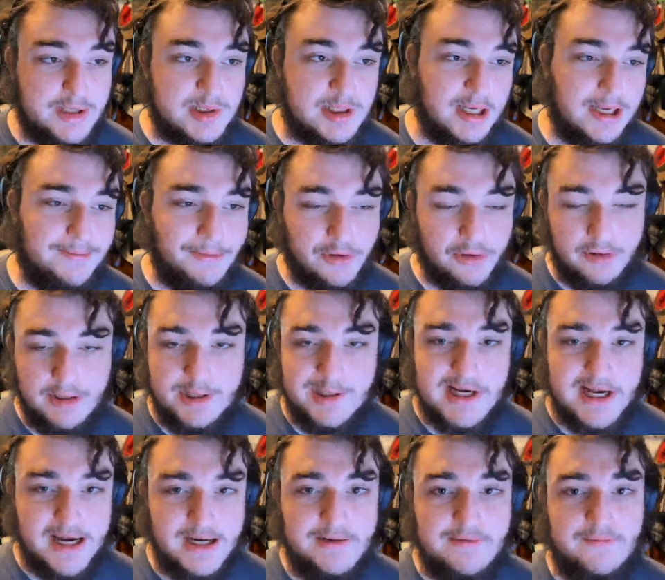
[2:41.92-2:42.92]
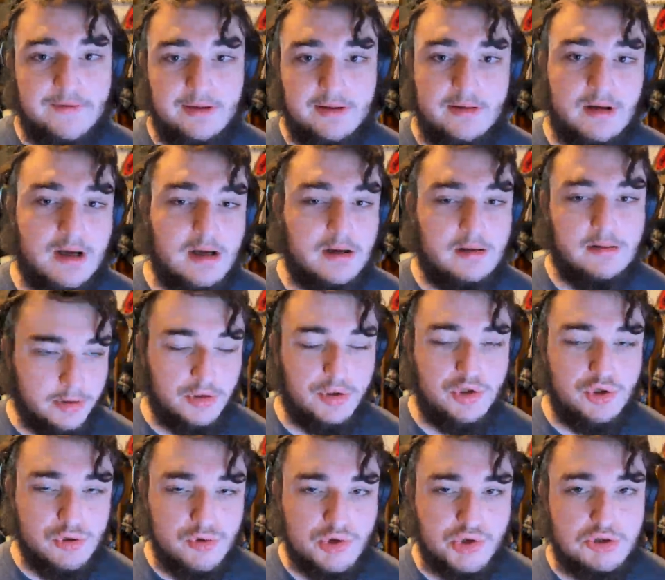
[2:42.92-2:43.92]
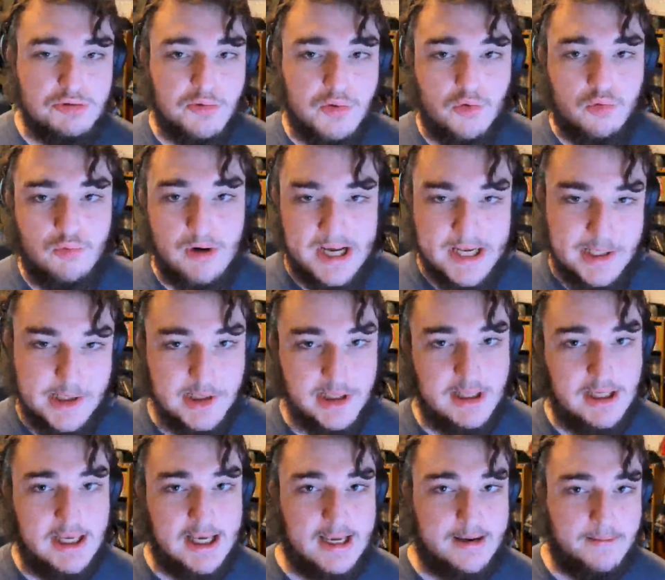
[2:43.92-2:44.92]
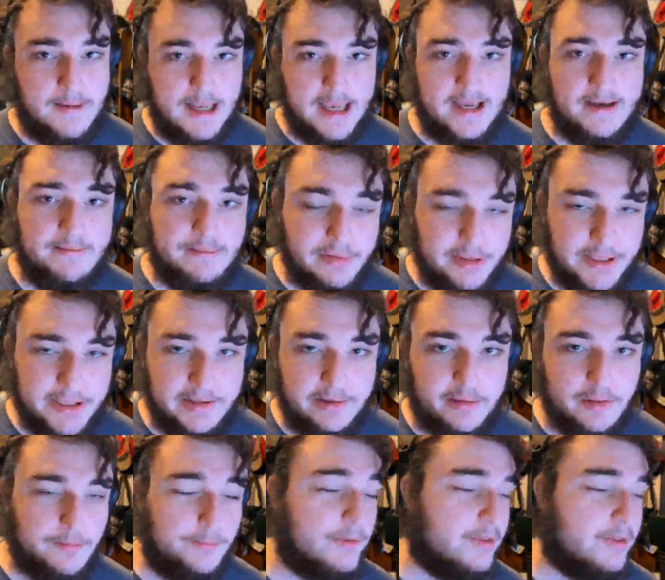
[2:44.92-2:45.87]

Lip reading: game. There is kind of your usual racing game gameplay loop.